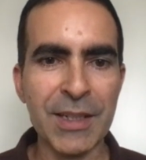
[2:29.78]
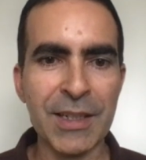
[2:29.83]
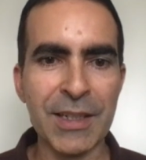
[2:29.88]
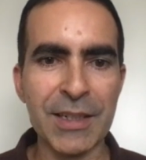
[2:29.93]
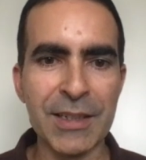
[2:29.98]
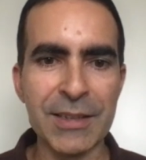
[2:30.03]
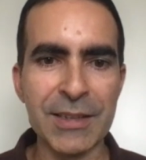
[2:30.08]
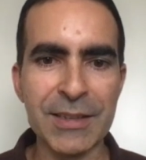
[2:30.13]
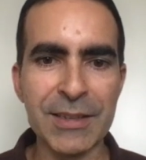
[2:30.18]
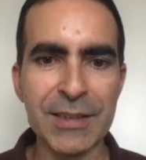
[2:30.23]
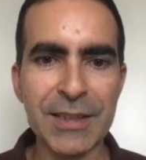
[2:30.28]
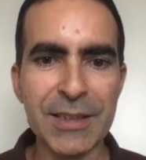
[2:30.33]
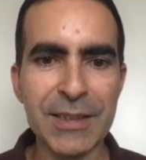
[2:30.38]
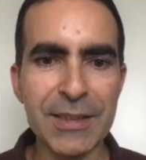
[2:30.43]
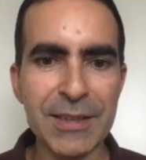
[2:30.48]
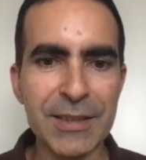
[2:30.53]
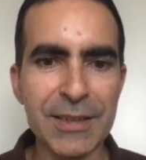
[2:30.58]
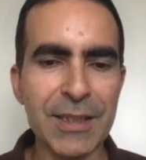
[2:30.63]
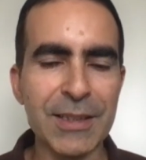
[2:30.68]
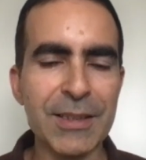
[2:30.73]

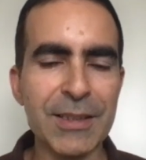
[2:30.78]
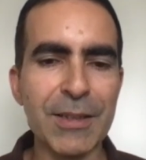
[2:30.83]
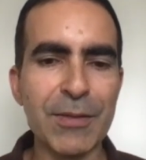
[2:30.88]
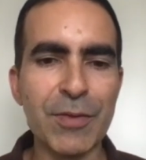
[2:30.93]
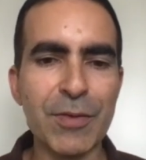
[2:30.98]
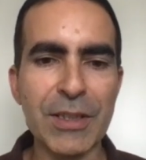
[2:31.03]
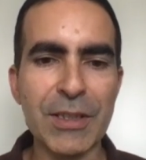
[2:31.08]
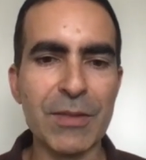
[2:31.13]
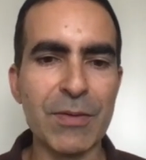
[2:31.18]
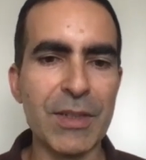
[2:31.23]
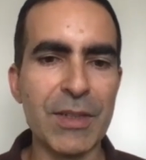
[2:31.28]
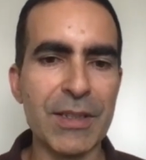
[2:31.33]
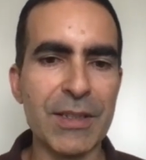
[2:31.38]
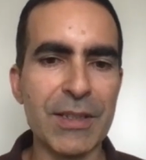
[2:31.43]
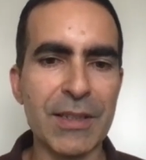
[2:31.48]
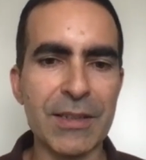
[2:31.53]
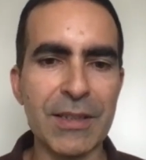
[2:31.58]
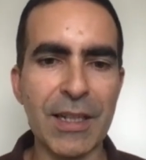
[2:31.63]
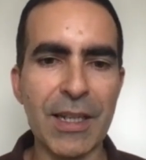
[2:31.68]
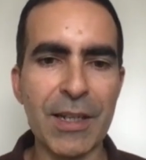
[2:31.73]
The idea effectively is
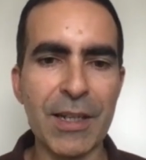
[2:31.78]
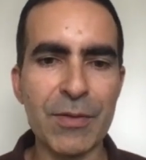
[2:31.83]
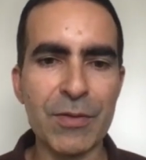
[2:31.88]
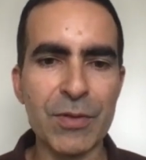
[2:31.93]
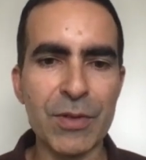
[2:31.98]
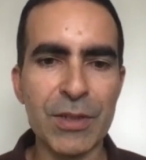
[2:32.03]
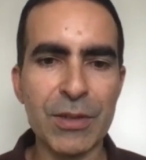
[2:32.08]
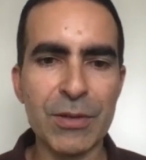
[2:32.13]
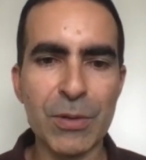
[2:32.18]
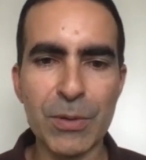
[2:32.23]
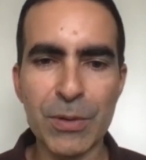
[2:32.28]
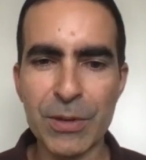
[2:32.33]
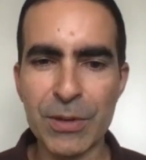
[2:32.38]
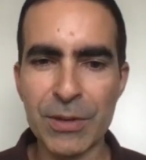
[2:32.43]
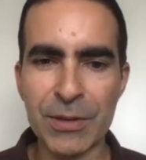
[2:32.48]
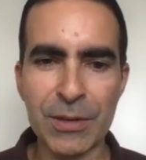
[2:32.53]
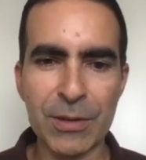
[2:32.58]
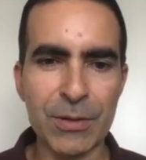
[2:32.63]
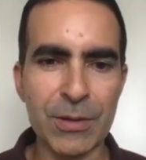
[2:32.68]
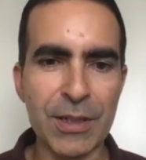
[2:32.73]
that every
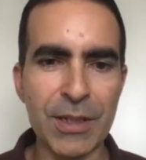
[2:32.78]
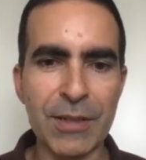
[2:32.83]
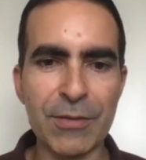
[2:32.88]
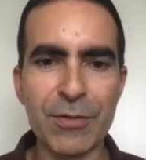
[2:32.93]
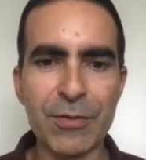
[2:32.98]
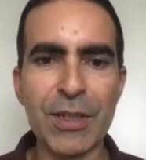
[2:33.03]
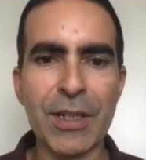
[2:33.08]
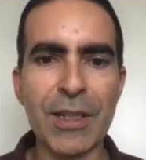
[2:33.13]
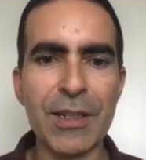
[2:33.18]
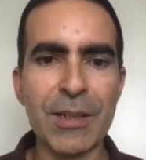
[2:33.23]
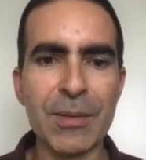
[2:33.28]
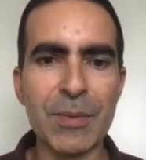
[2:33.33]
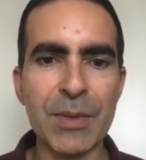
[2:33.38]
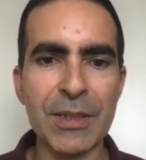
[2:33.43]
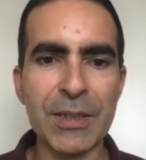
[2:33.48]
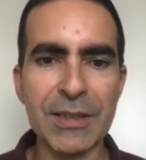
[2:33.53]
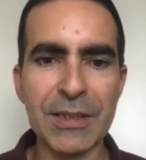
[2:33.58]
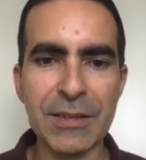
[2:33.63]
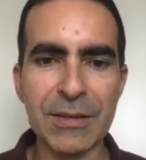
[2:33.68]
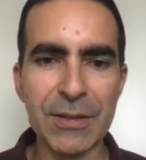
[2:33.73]
token or every
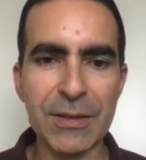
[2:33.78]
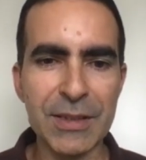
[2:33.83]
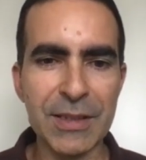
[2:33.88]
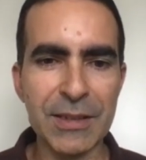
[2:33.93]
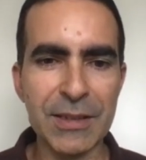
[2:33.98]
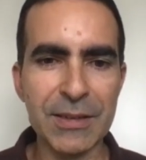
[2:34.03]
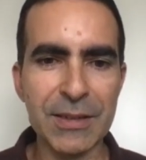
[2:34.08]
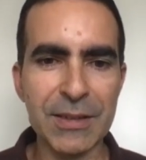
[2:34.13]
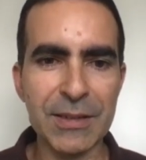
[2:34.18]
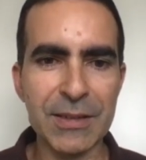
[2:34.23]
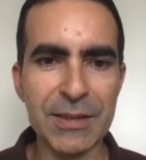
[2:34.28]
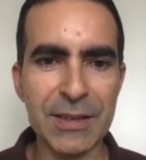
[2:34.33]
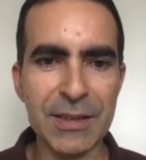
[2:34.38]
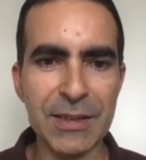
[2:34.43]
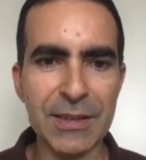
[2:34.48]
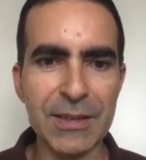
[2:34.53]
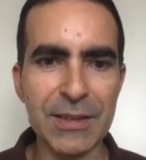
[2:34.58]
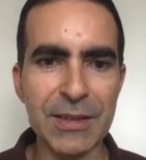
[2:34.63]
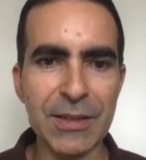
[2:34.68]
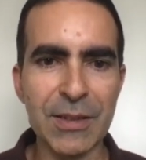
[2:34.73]
element in the sentence
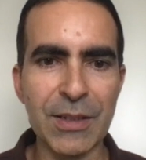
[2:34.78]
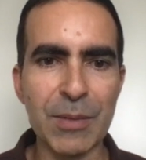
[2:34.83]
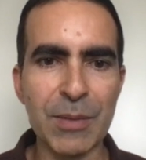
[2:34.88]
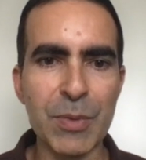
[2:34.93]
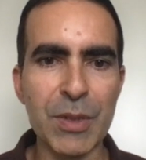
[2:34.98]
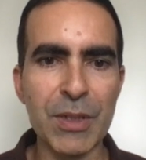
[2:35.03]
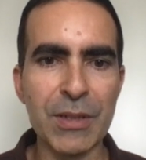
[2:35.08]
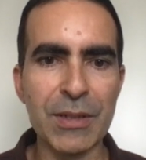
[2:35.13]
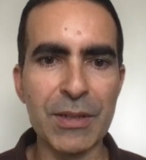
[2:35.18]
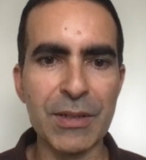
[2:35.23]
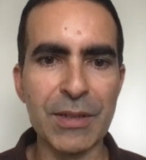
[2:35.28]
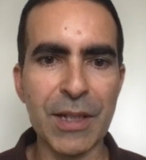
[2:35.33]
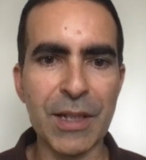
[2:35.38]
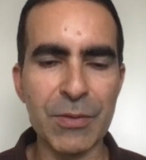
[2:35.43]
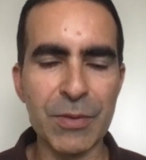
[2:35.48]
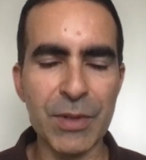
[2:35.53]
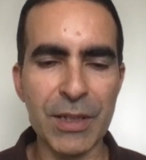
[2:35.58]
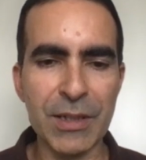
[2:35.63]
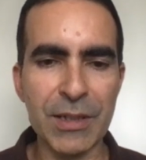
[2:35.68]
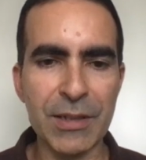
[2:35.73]
is going to be
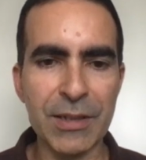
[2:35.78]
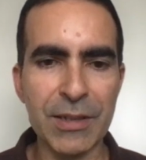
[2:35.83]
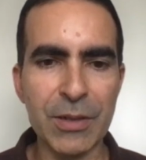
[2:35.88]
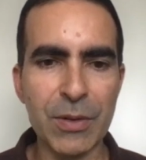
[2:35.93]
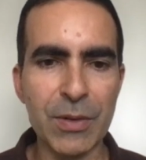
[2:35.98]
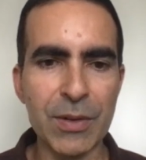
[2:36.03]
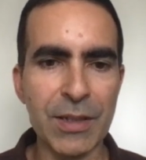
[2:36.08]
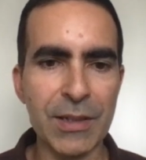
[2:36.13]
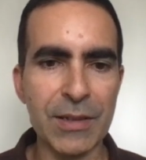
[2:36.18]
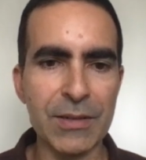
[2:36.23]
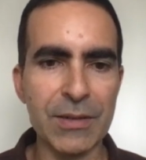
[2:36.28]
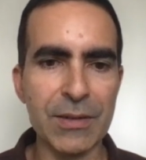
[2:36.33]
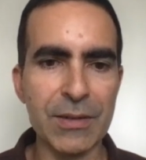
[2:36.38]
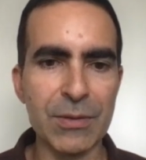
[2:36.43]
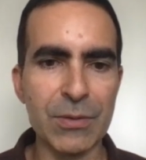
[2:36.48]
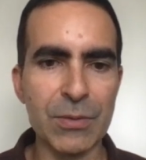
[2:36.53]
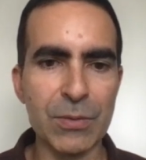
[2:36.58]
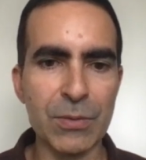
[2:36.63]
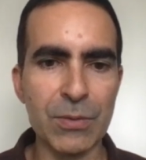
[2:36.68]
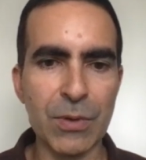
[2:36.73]
directly
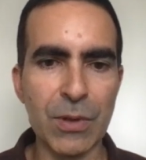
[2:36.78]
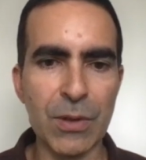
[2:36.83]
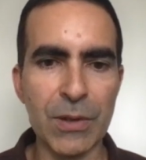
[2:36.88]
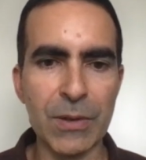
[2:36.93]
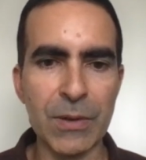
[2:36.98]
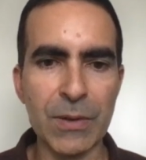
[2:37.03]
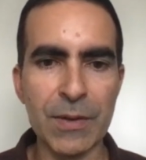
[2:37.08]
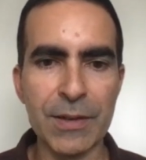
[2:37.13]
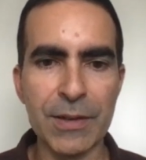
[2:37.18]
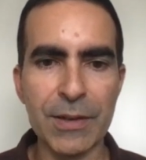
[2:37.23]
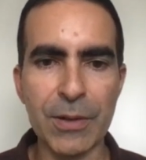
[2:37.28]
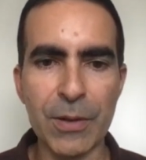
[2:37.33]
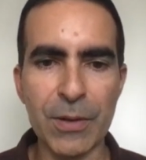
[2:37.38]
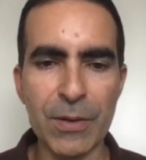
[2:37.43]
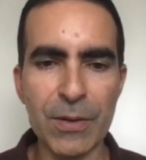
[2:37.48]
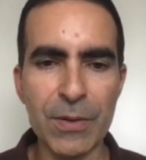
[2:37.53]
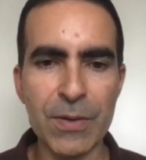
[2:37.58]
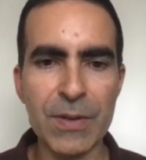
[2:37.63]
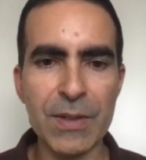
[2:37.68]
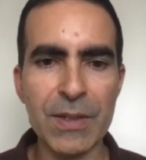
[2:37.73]
connected to all the
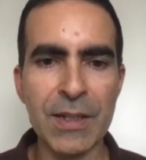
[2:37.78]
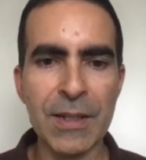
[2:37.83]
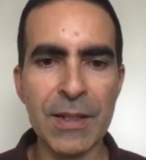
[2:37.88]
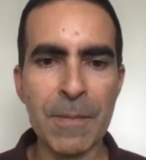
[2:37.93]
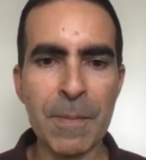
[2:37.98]
others.